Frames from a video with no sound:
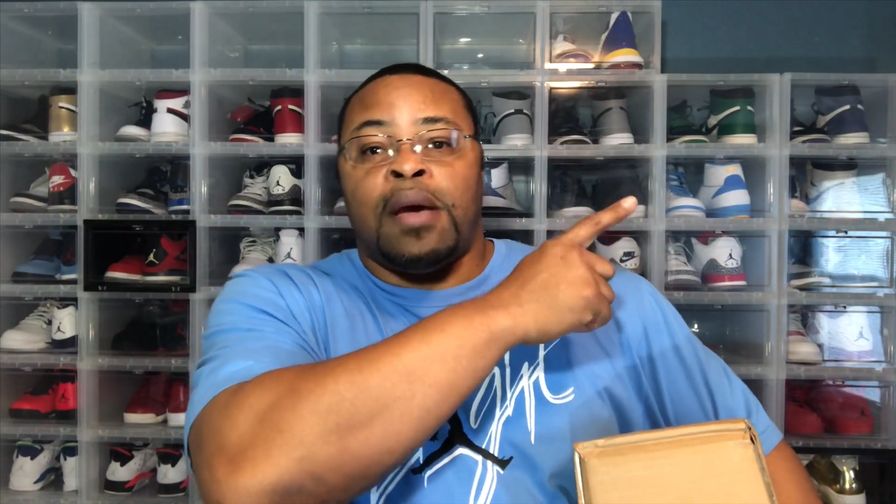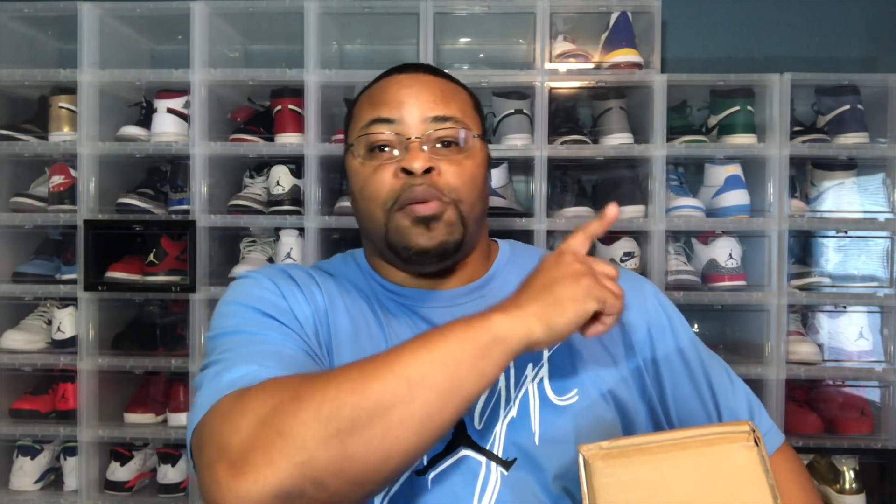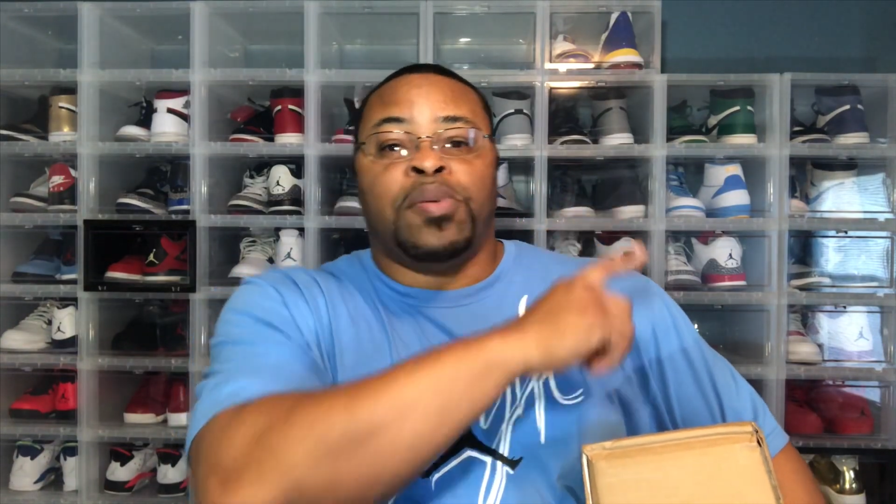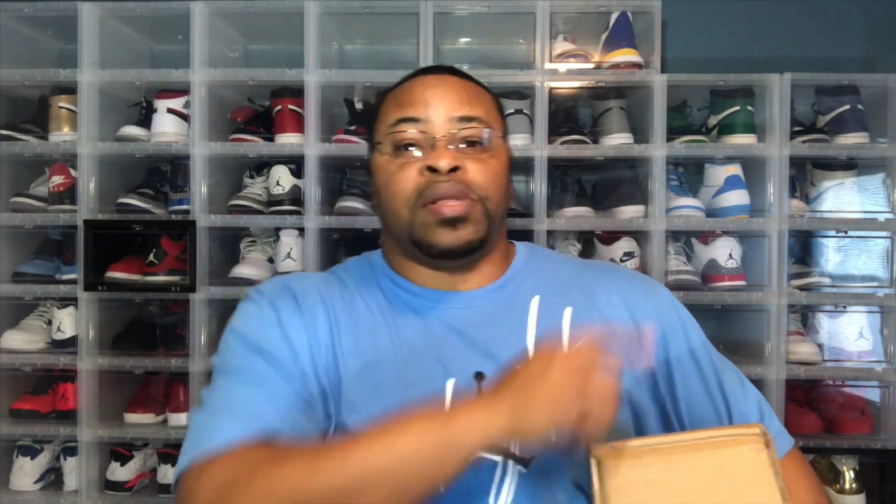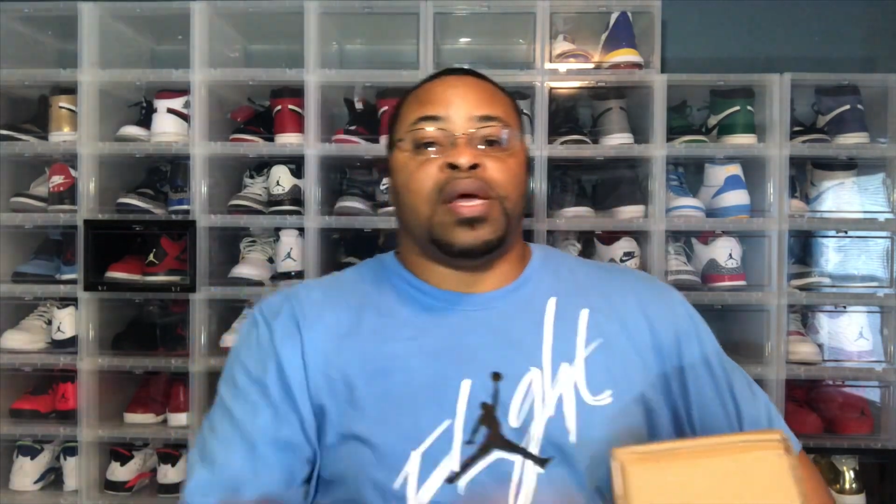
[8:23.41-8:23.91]
I'm
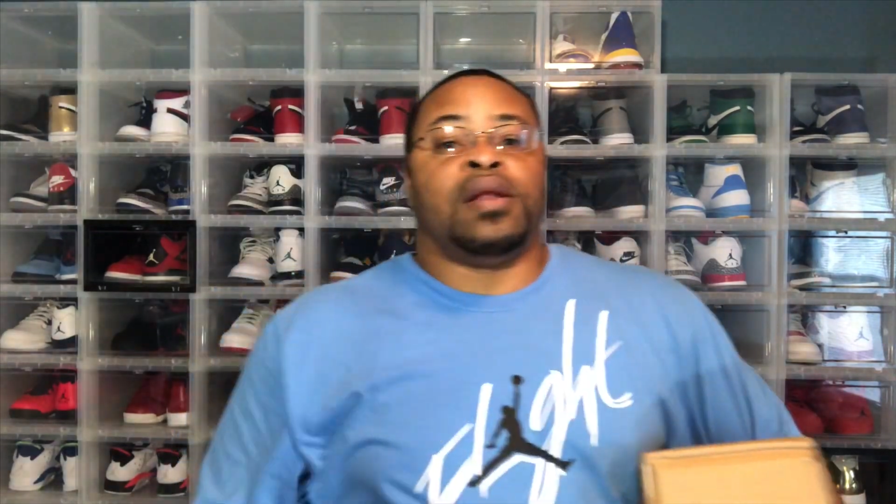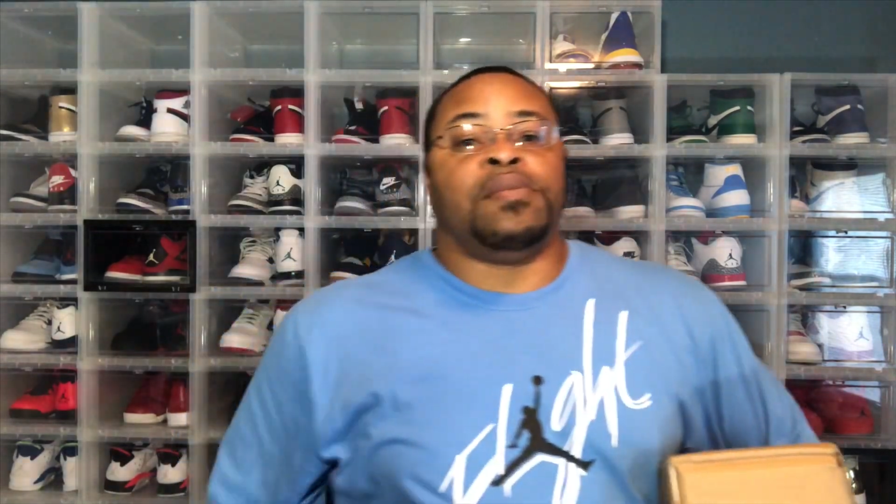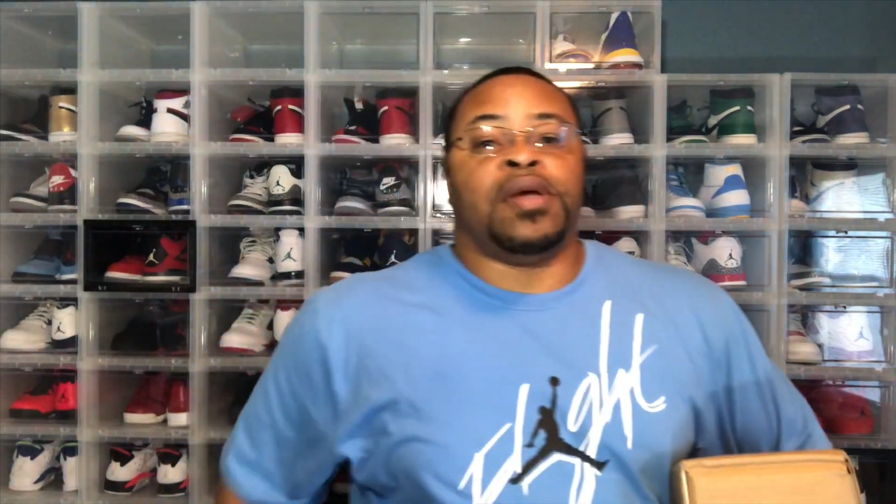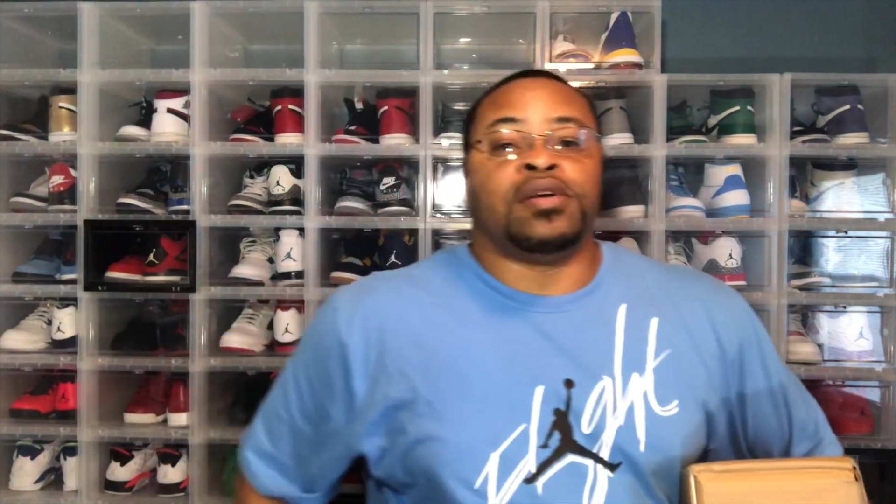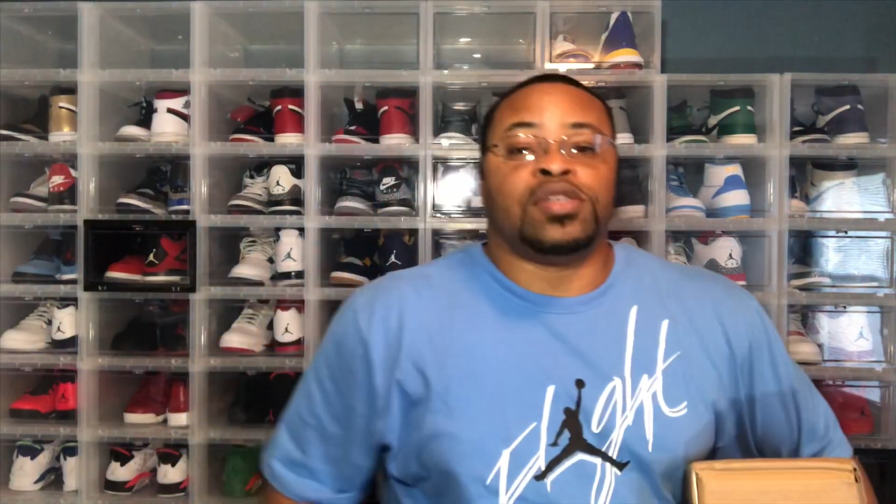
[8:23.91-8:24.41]
gonna put that
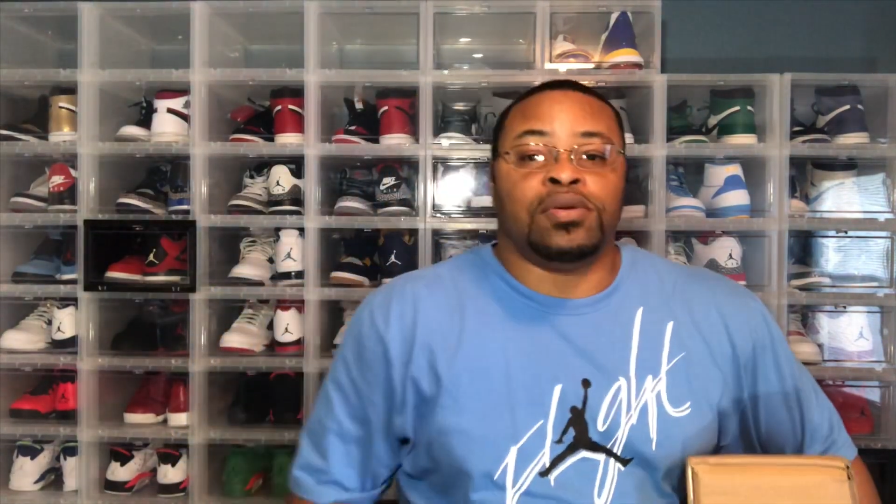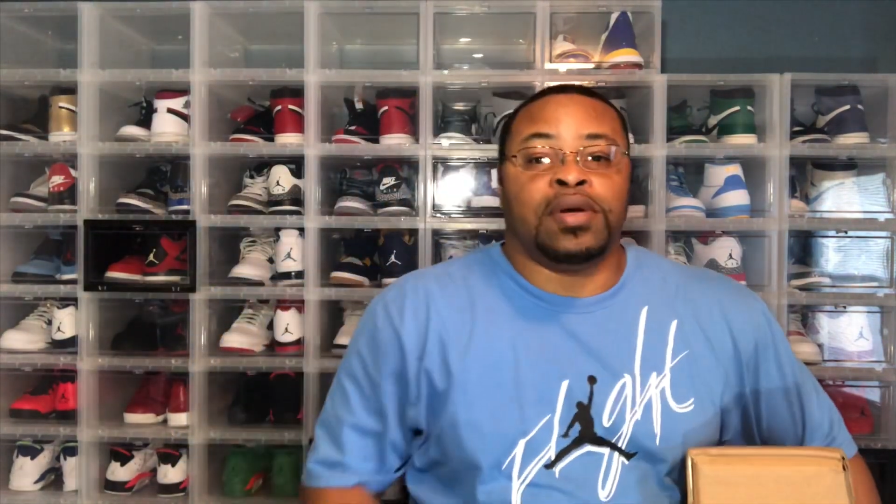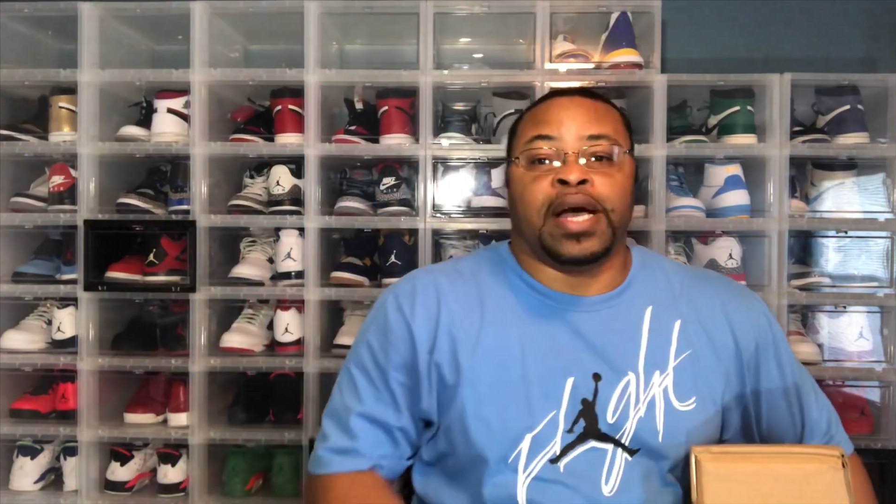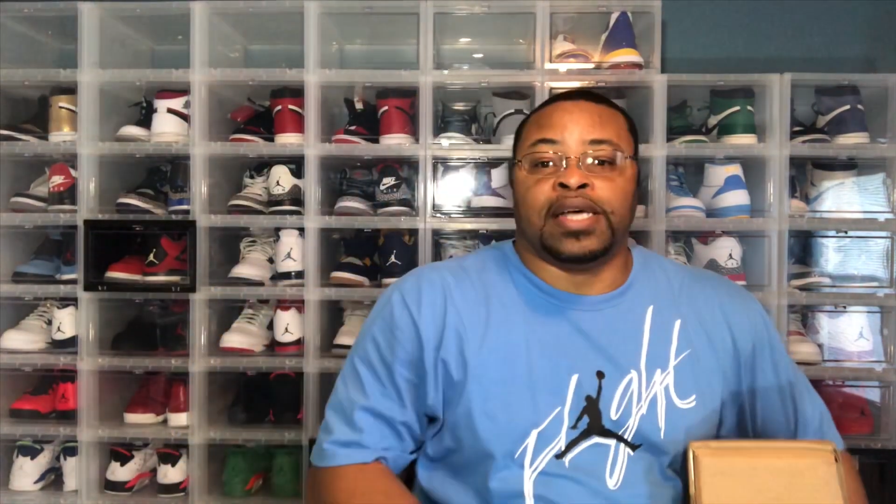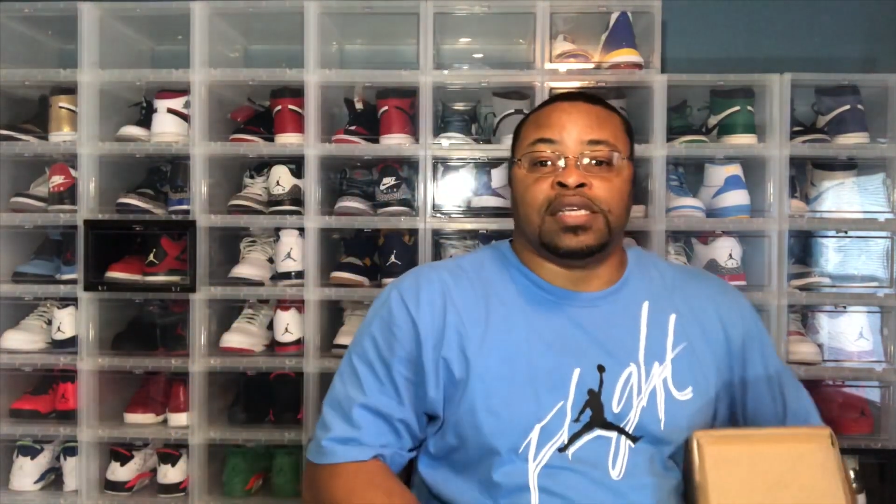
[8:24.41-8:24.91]
up there so
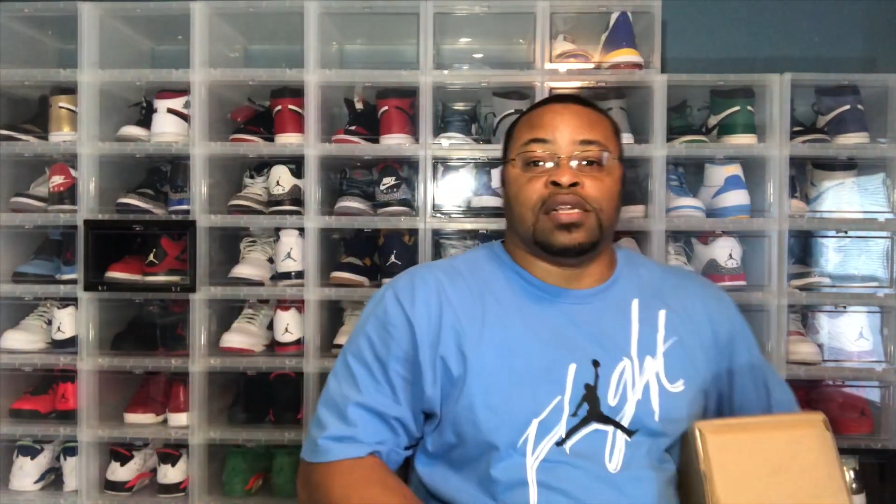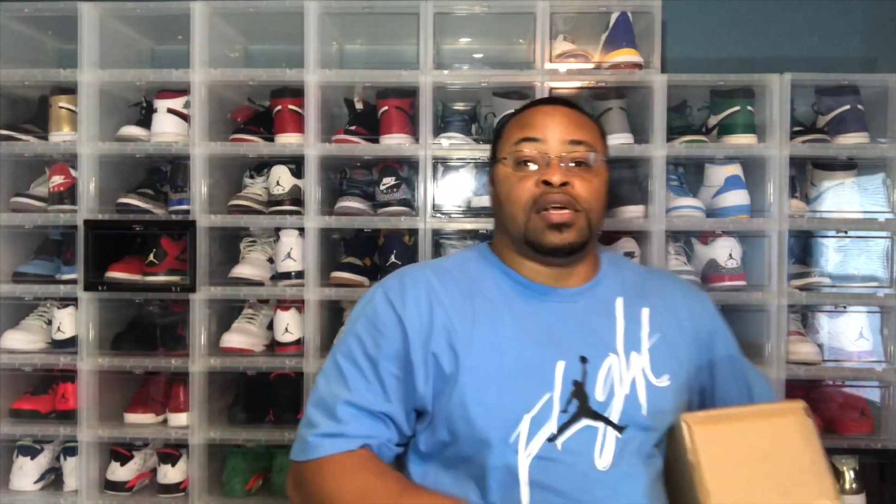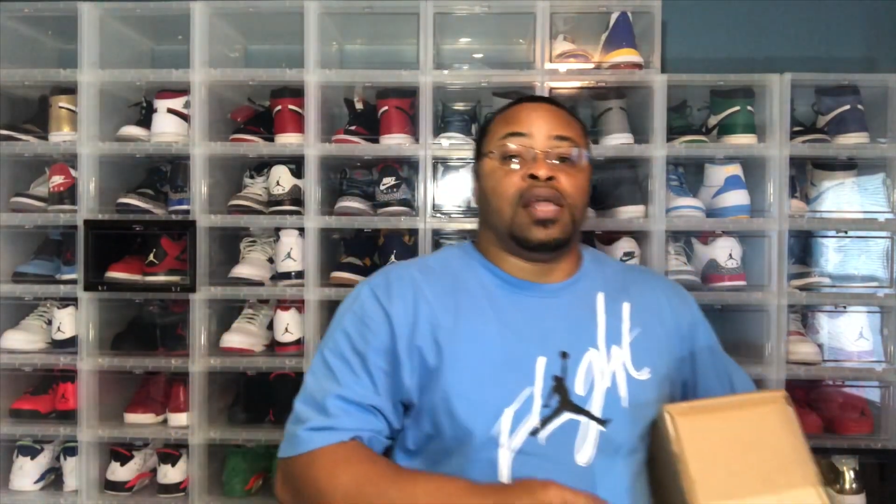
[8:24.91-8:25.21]
you guys can